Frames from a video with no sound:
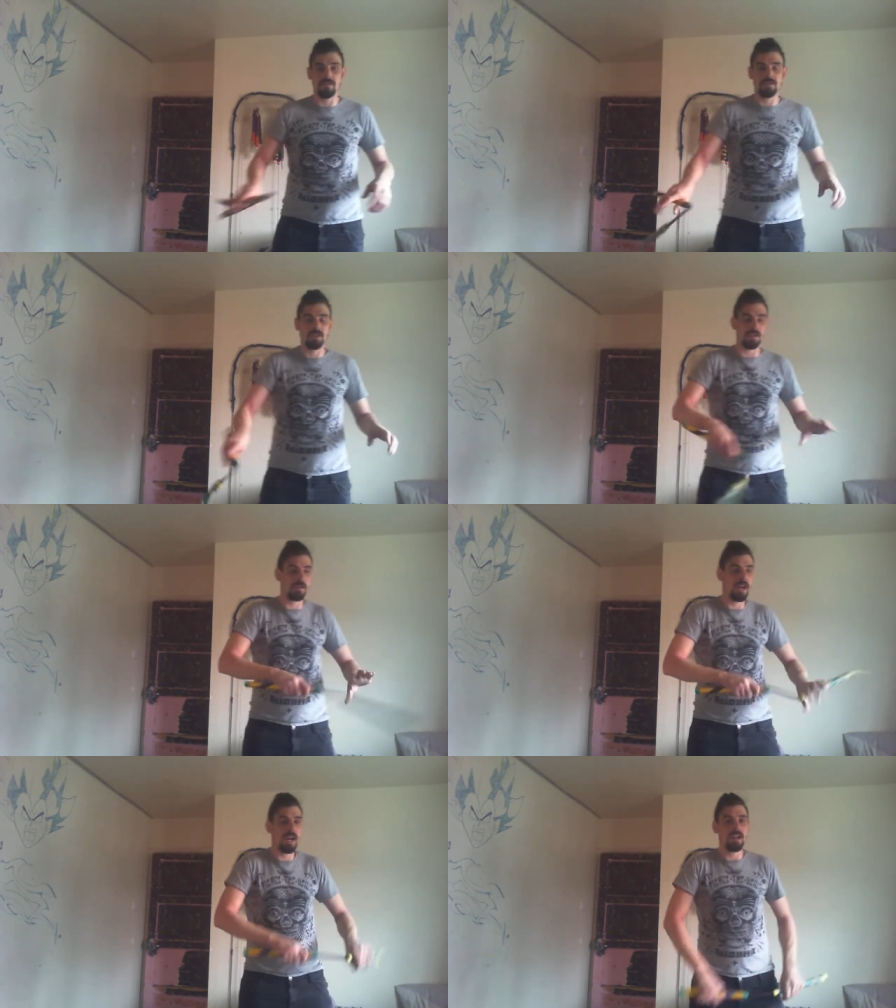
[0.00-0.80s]
So
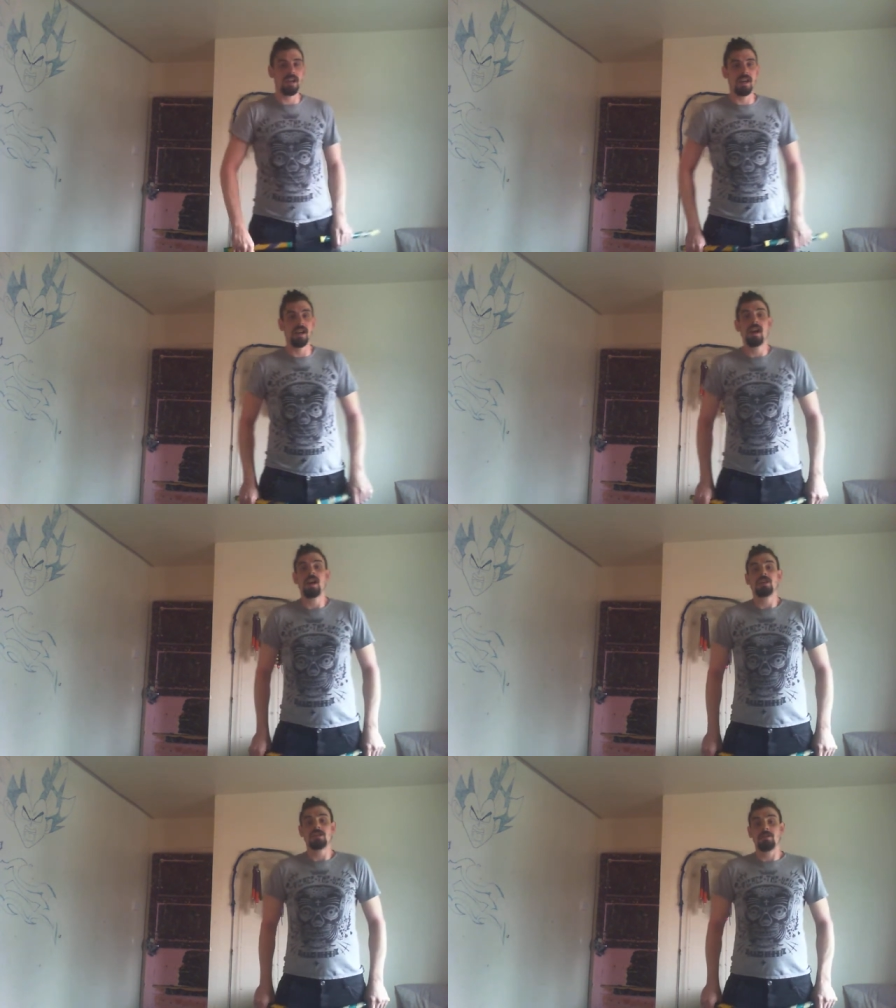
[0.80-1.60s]
yeah,
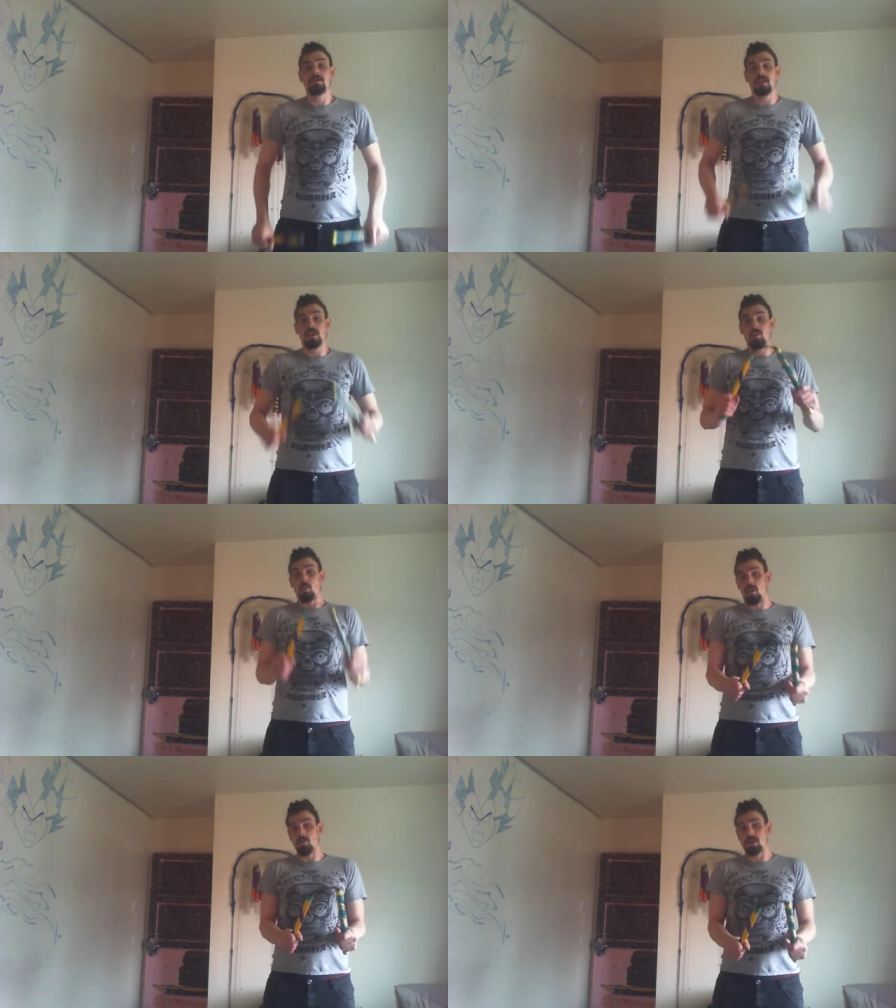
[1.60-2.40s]
so
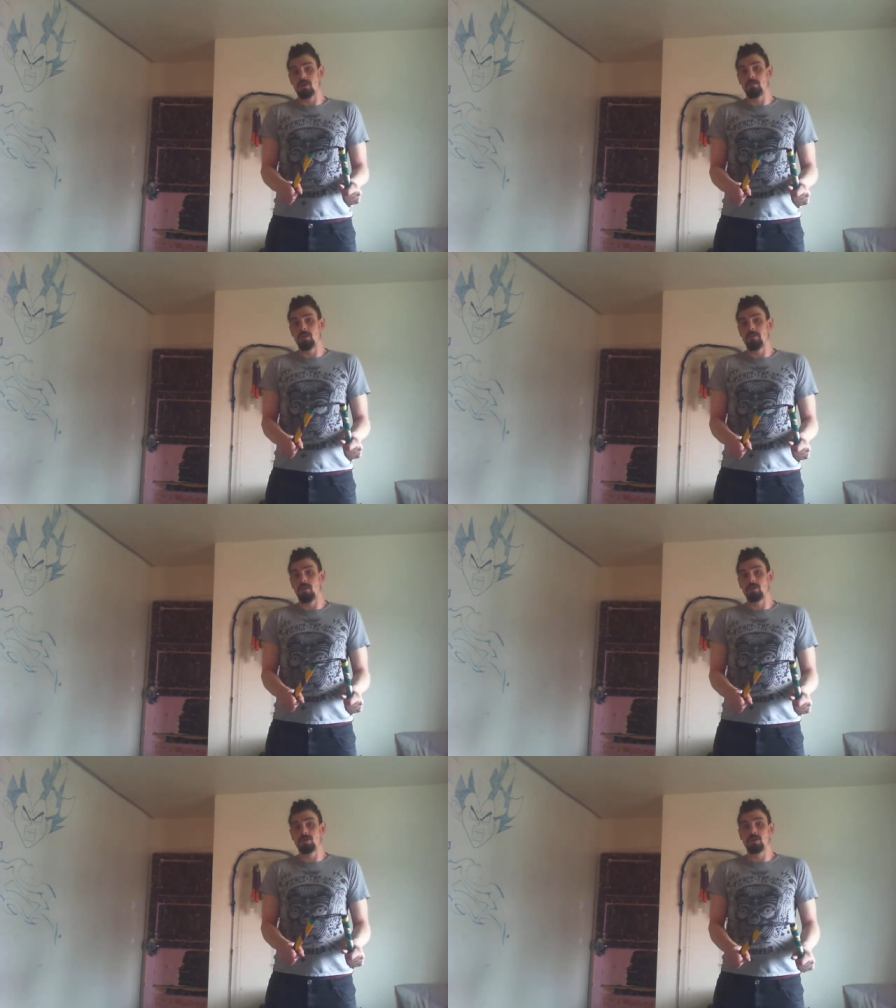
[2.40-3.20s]
what we're going to move
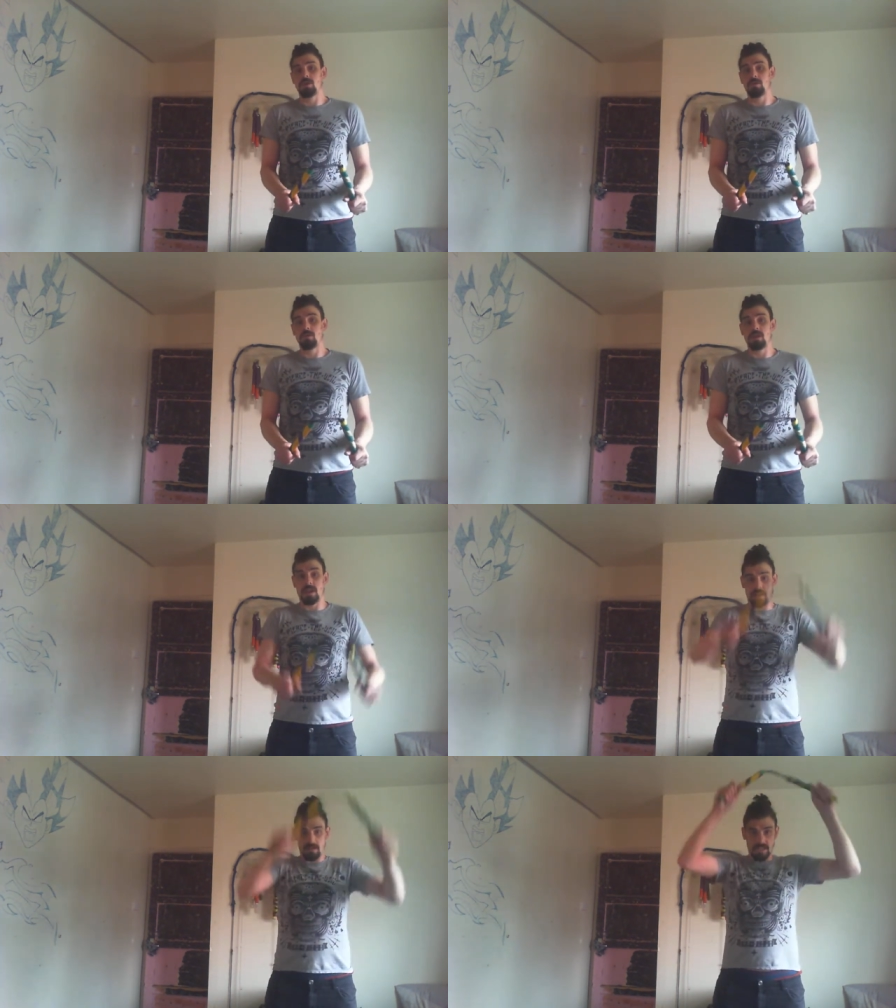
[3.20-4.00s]
on to
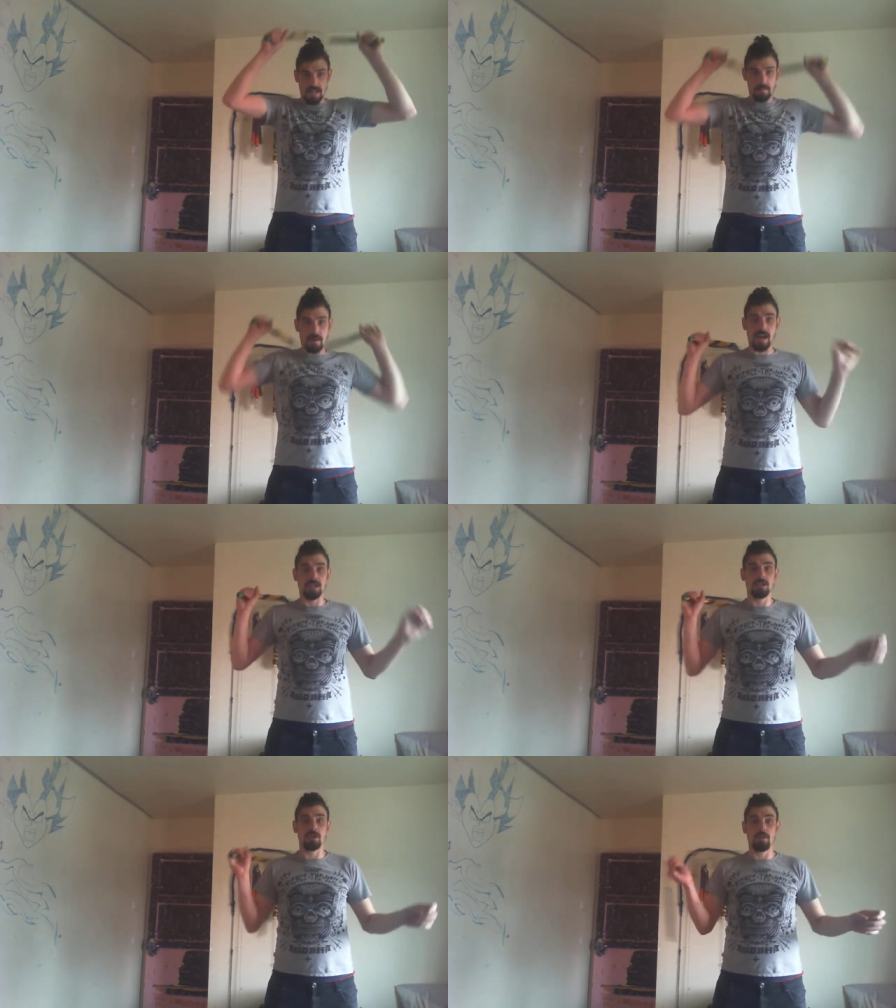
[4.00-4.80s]
now is that pass.
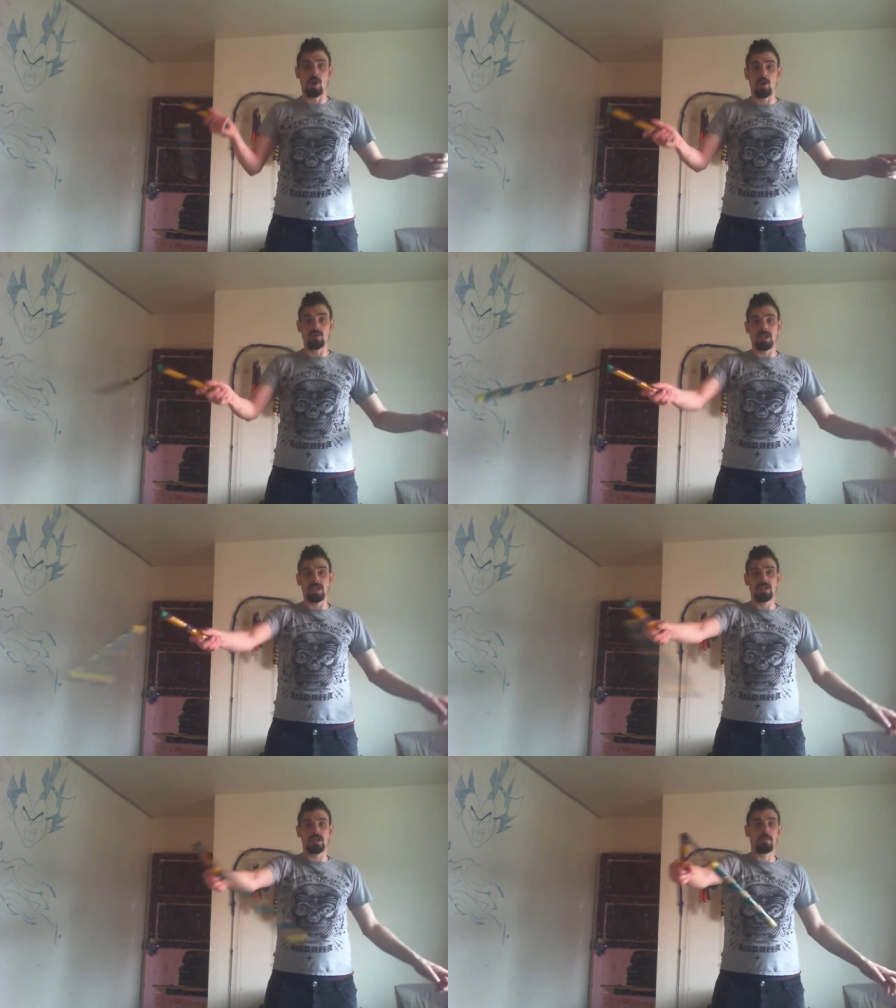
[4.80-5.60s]
So we're holding
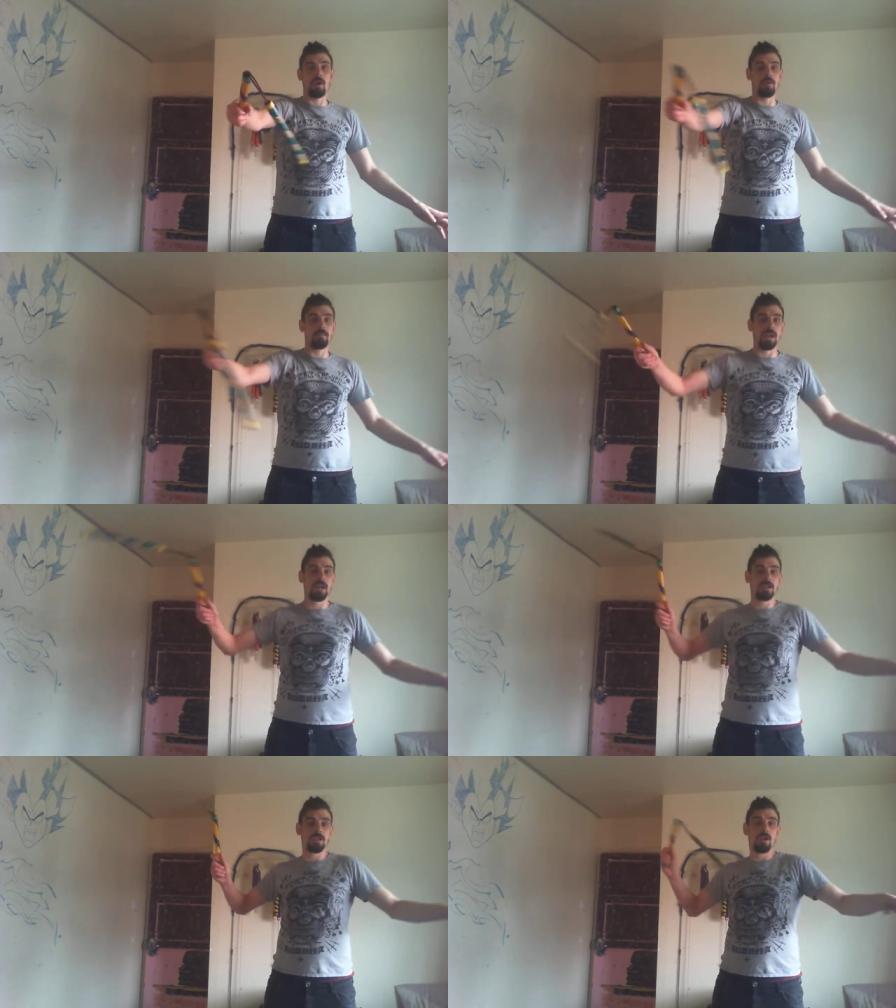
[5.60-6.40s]
this at the bottom,
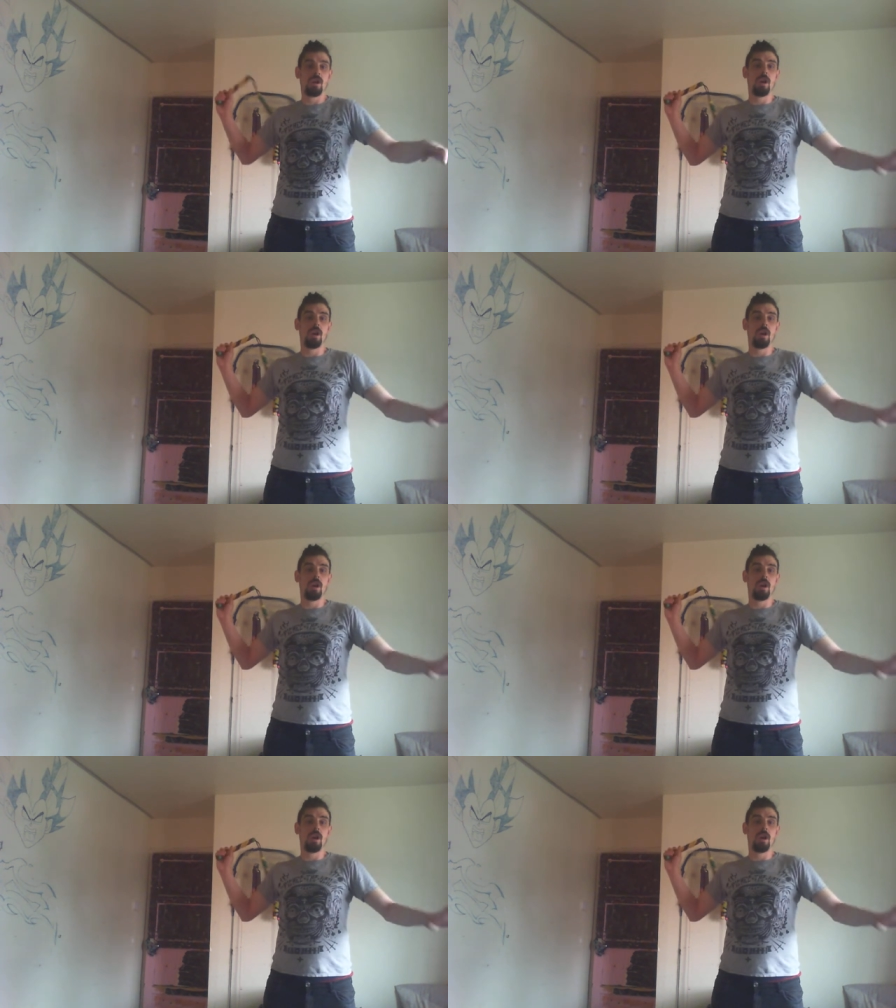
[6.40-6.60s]
yes.